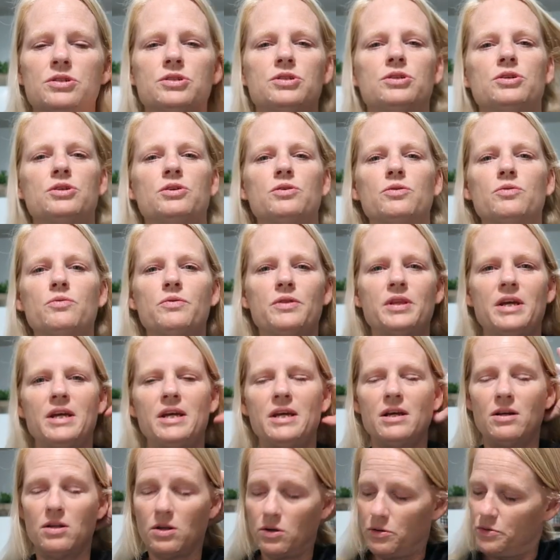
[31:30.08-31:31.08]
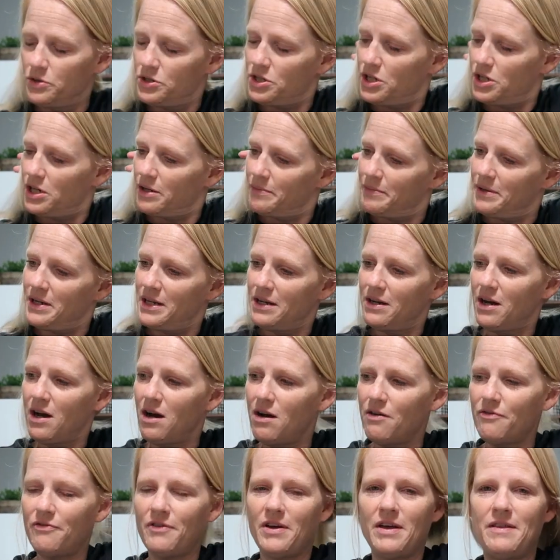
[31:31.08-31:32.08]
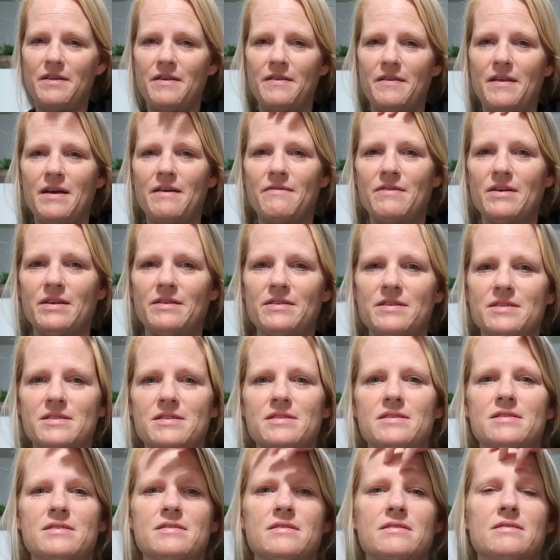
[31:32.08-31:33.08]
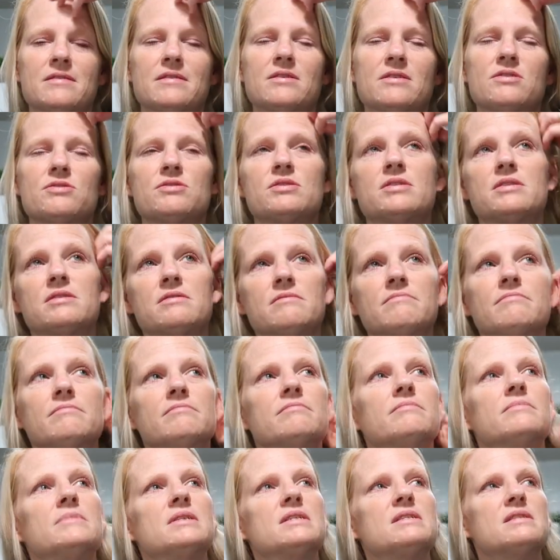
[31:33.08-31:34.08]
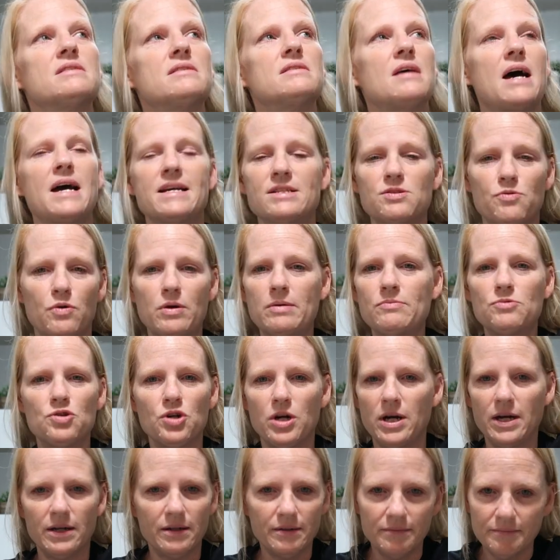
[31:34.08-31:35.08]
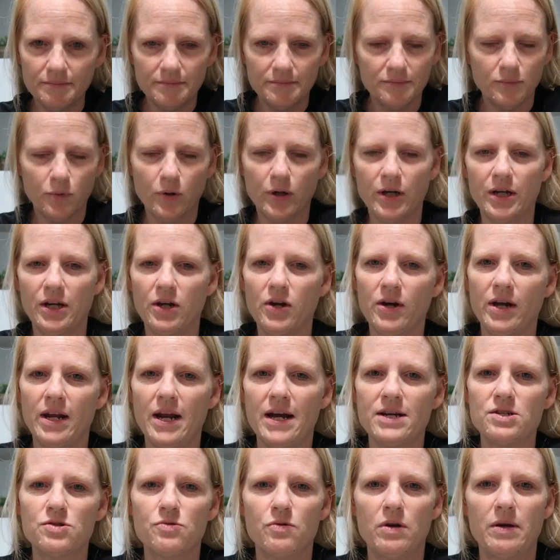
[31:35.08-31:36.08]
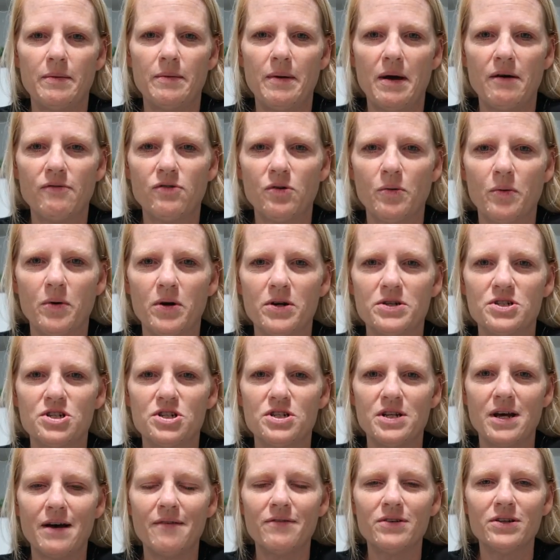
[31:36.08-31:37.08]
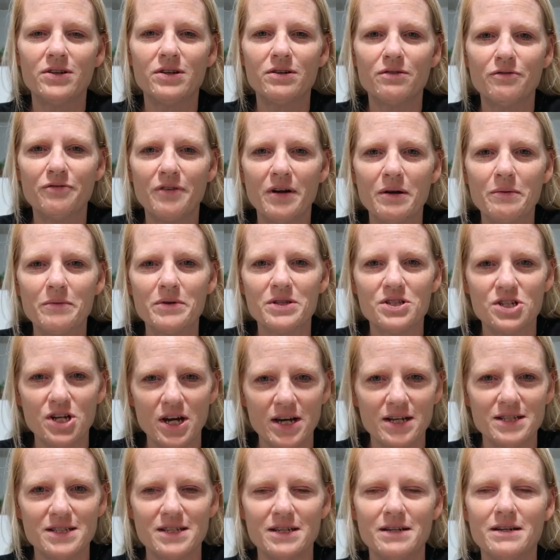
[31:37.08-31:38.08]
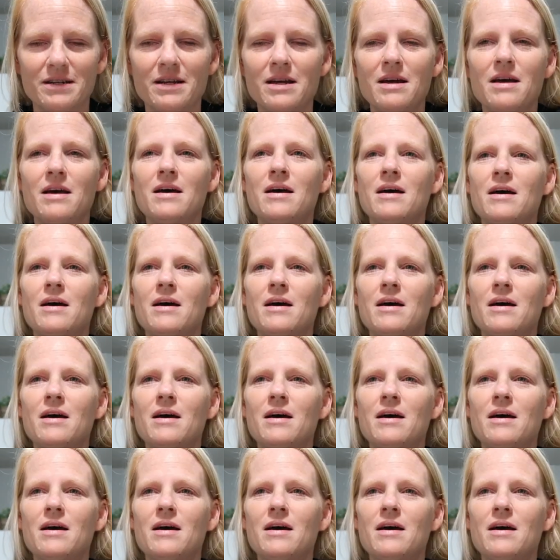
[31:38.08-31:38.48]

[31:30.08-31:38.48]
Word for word: do the glow in the dark mini golf and then they have like this, there's this ice cream truck. We're gonna go get ice cream afterwards, just have a little fun with Jackson.